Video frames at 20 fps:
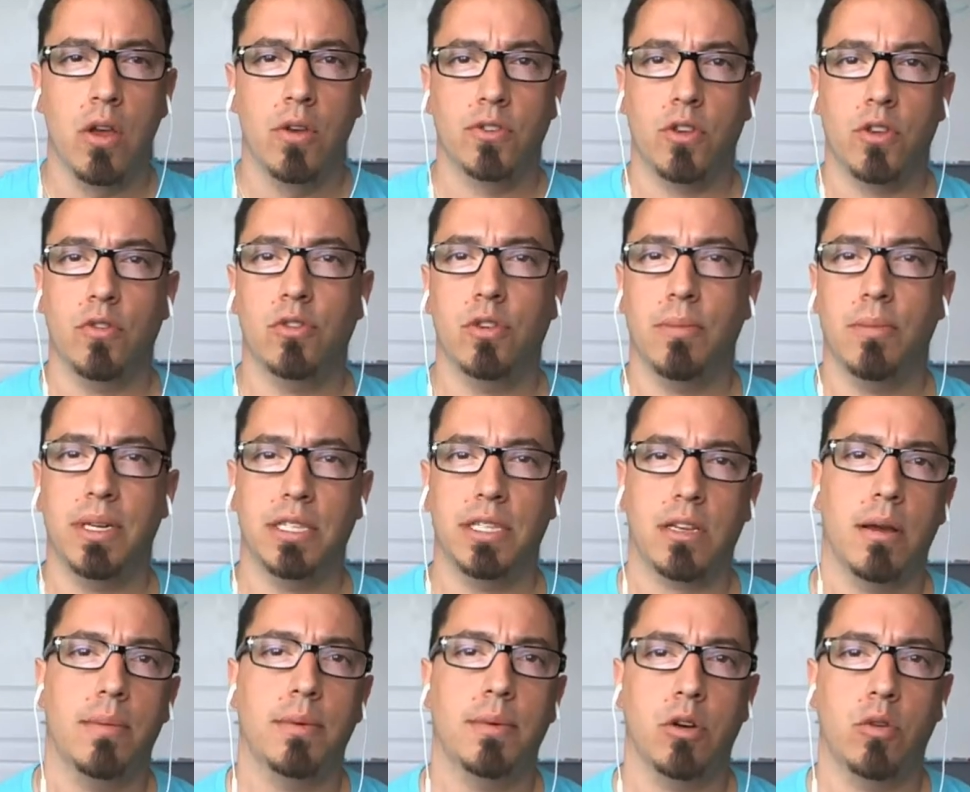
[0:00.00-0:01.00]
So if somebody's
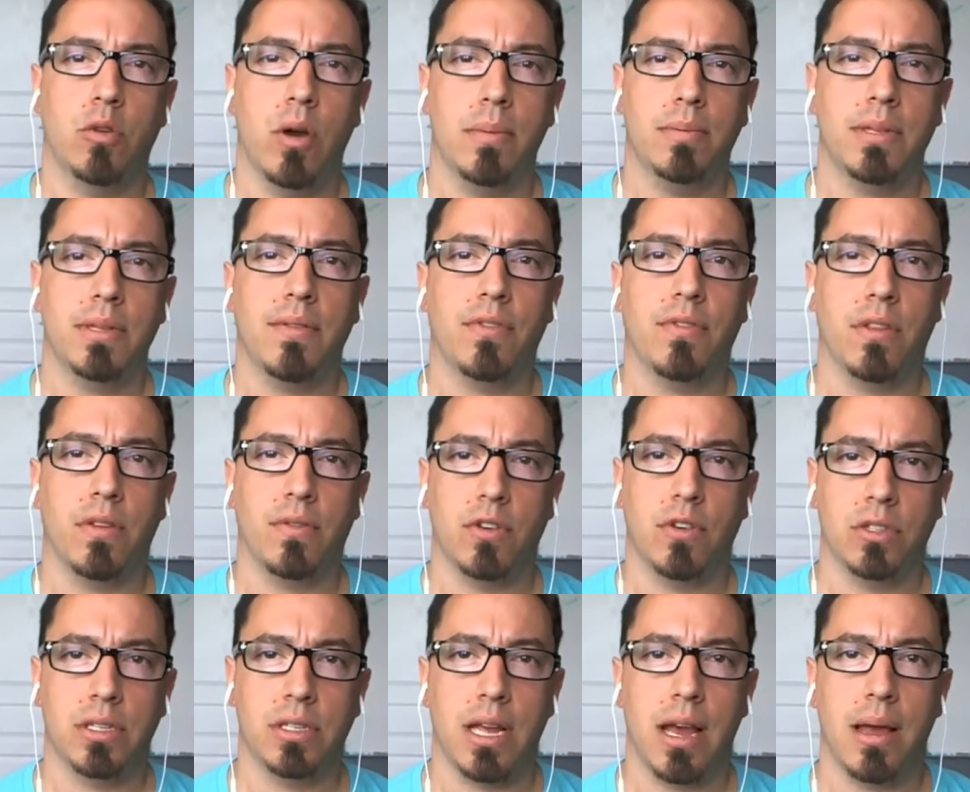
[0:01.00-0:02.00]
coming to your website for the
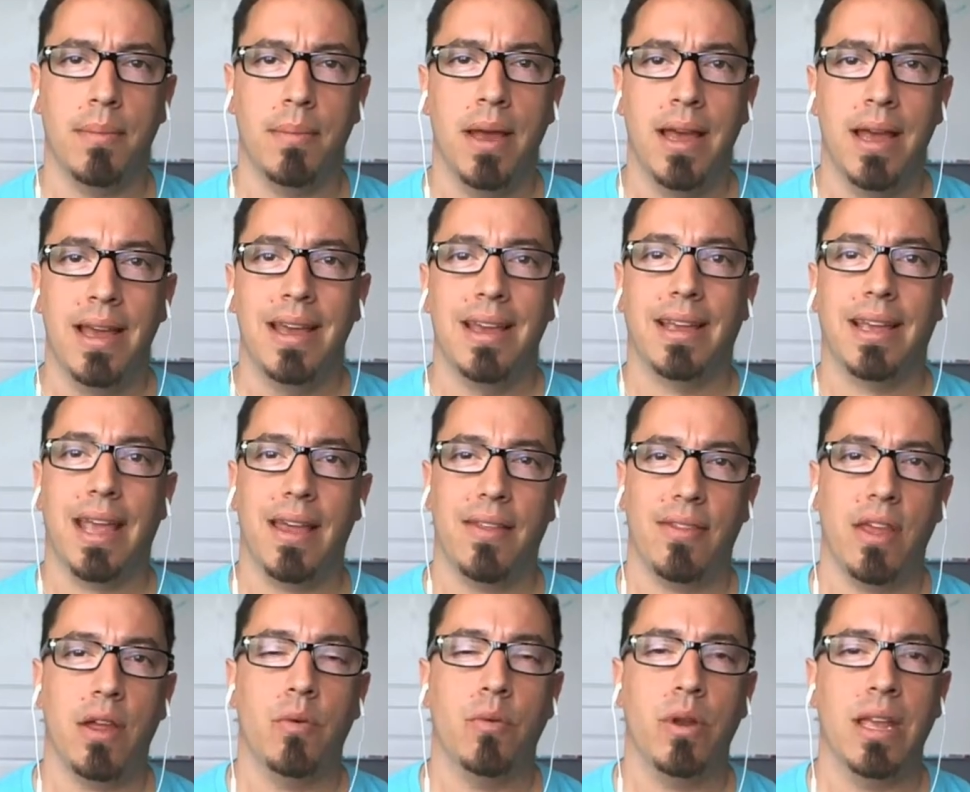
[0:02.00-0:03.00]
first time, can
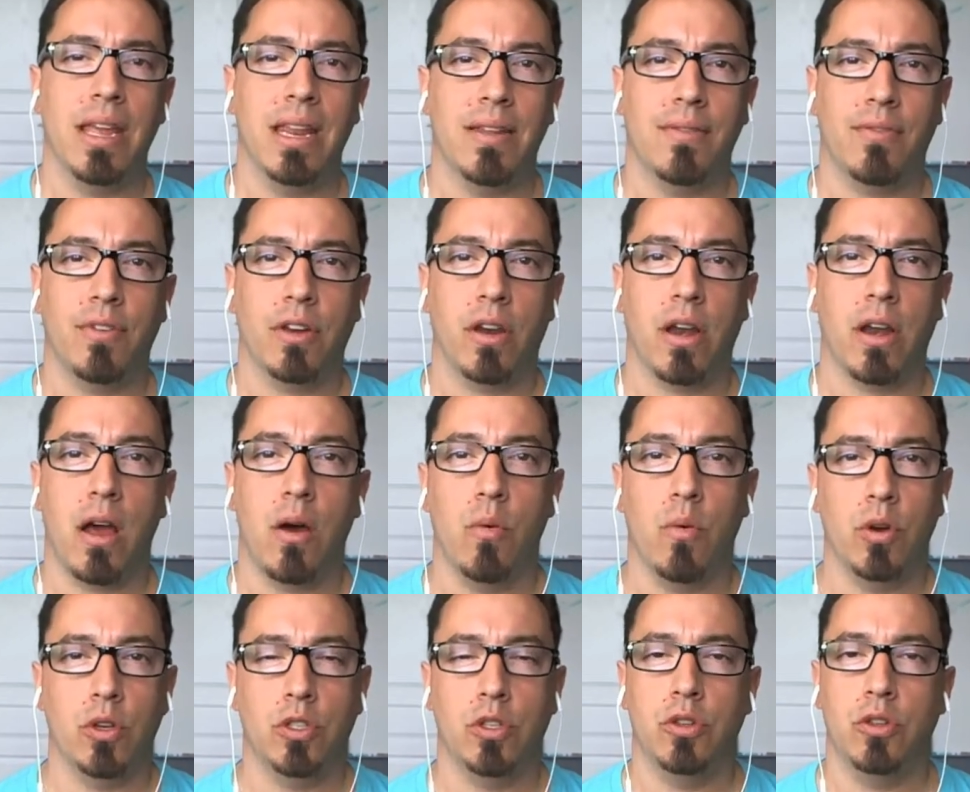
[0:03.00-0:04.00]
they read and figure out
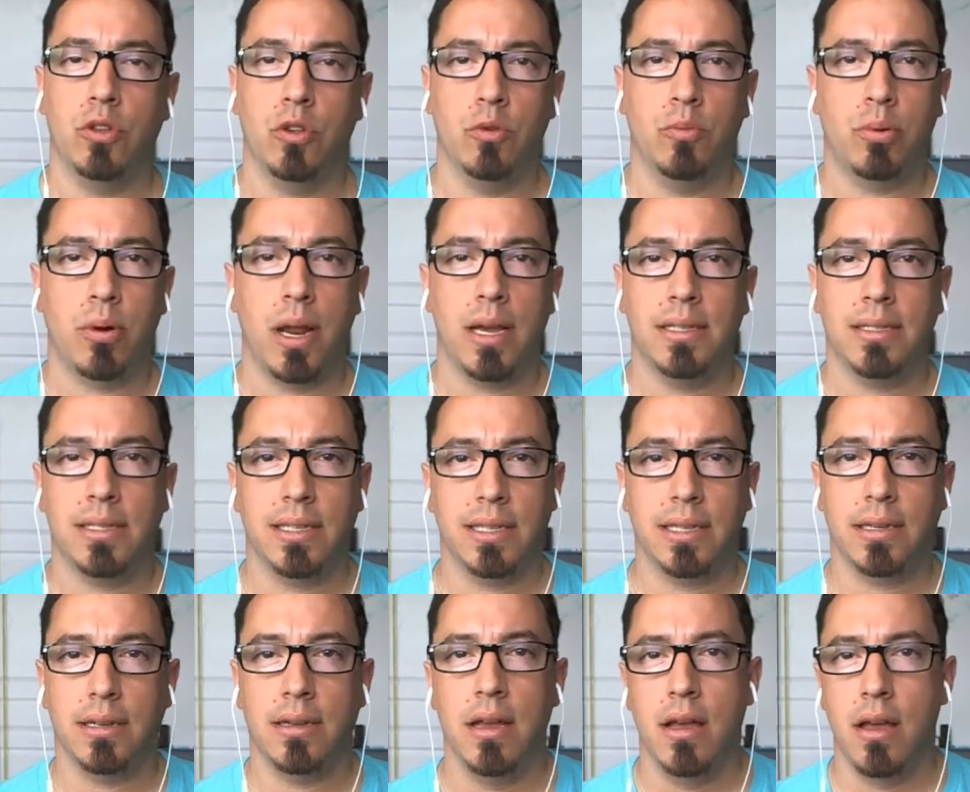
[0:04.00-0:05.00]
what you do,
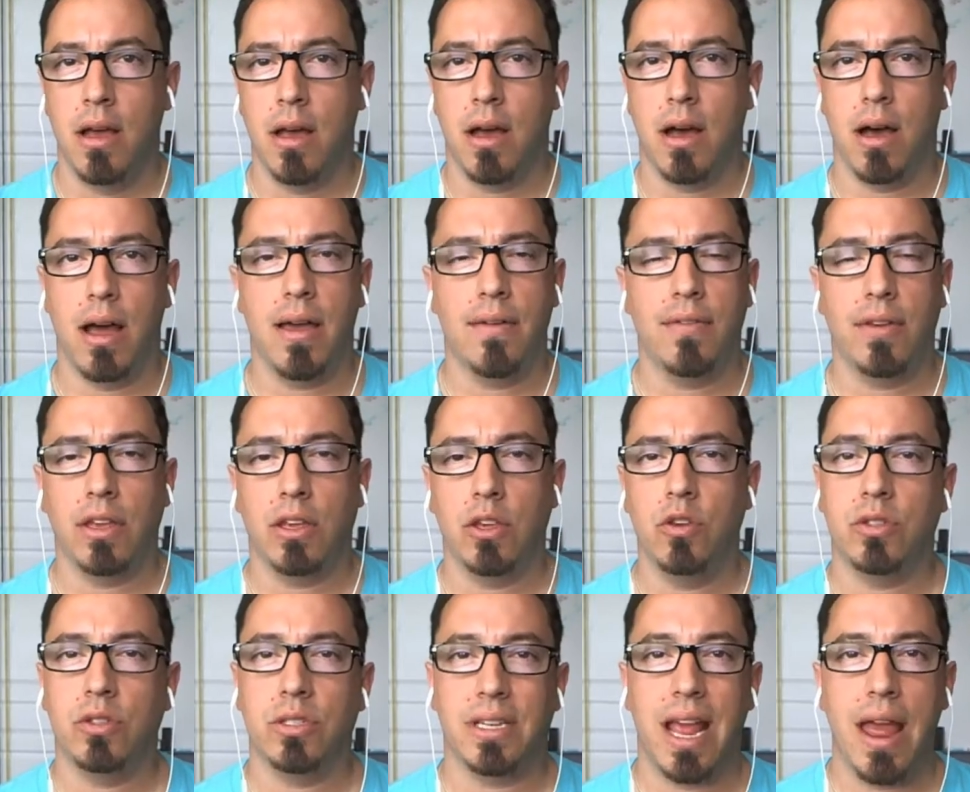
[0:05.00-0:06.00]
pricing,
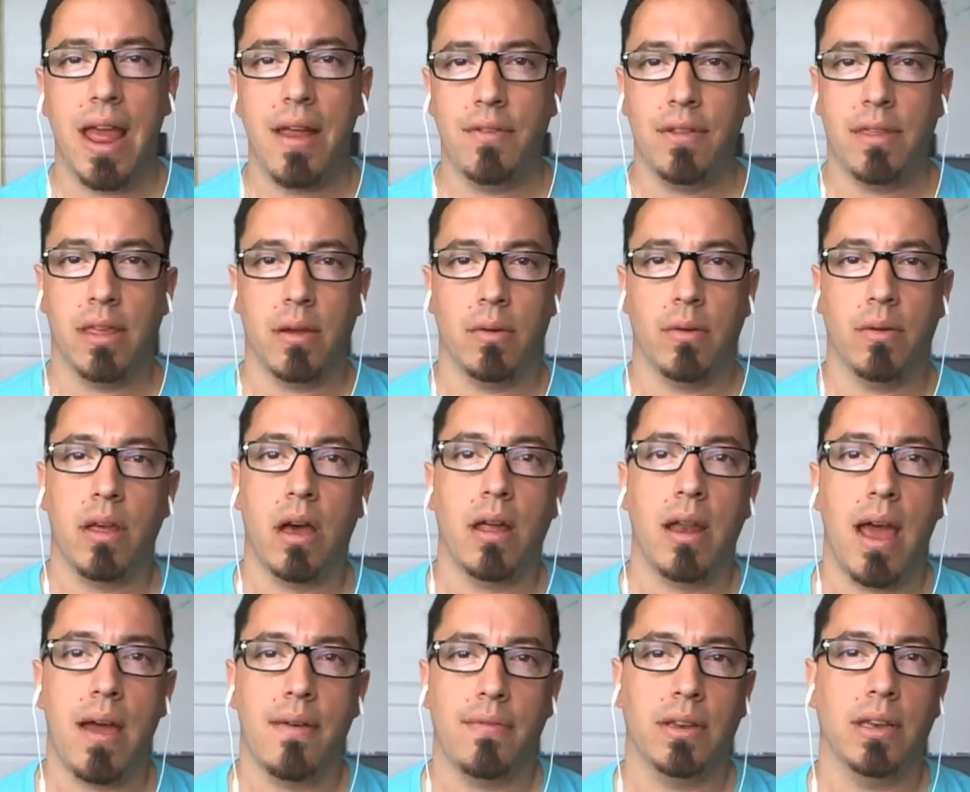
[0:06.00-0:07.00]
FAQs, and everything without
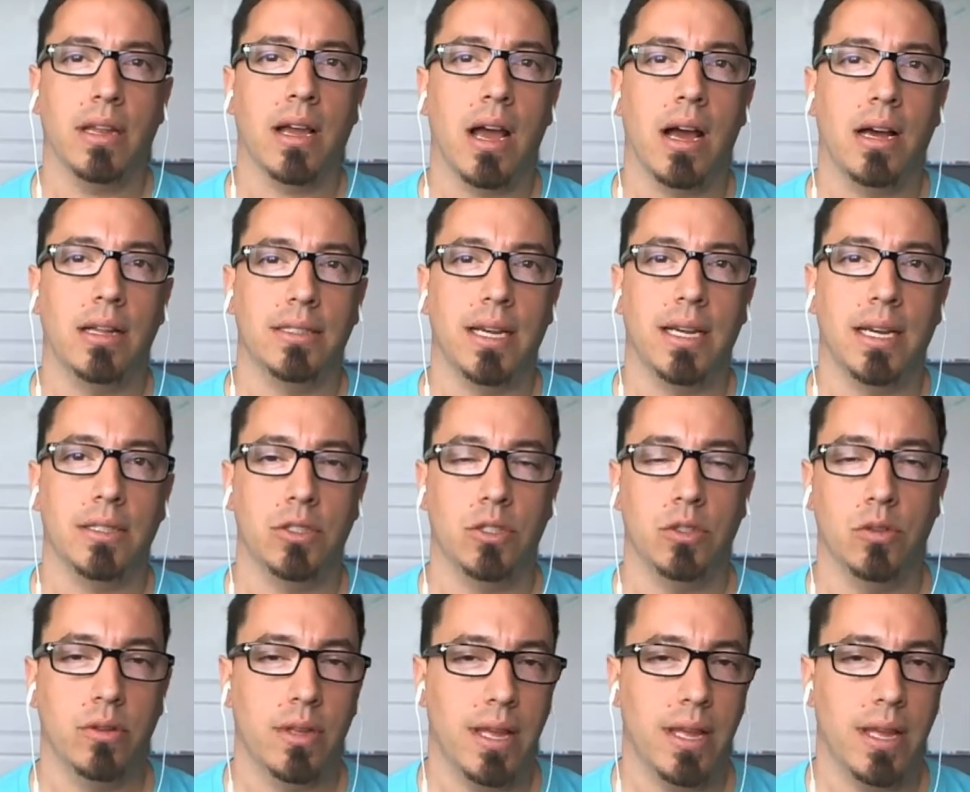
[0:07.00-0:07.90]
having to contact you?